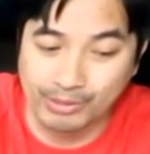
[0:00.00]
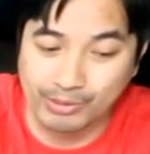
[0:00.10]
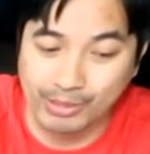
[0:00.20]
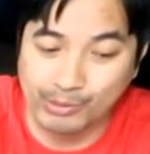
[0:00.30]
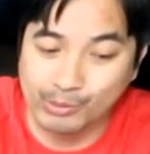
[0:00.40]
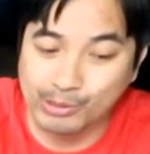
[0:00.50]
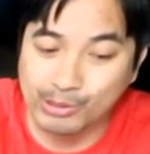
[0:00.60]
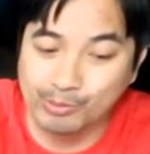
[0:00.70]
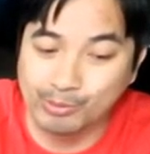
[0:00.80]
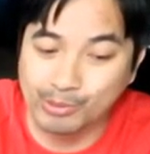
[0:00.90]
So I ordered
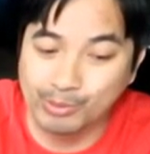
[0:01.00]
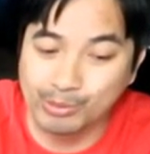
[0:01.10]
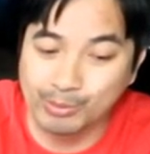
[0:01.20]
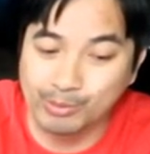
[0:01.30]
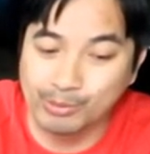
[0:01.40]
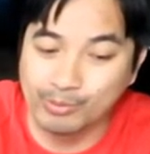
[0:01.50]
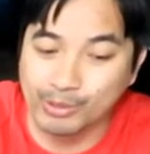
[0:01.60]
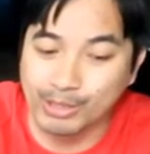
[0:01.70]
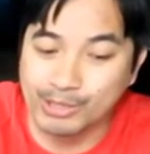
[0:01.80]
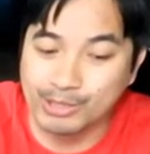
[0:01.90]
it from Home Depot for
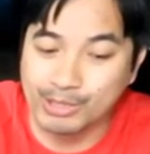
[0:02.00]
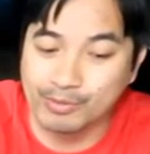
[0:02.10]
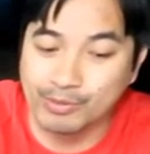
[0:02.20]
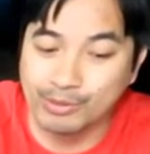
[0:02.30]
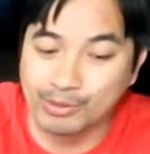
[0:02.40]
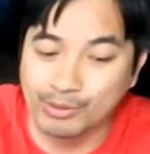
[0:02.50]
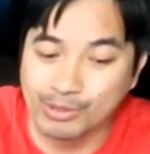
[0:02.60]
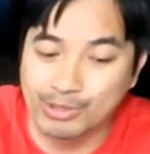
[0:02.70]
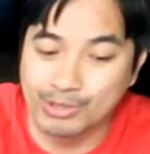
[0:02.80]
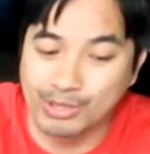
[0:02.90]

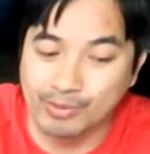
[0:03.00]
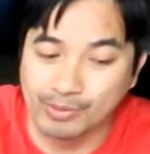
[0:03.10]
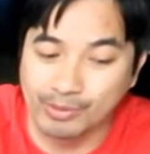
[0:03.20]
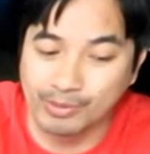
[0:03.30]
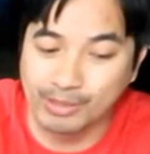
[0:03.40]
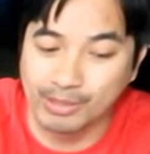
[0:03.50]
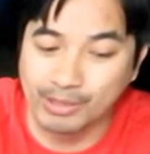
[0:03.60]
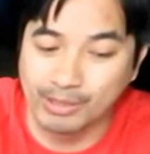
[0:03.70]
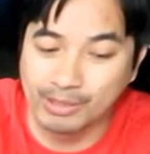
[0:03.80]
87.37, okay?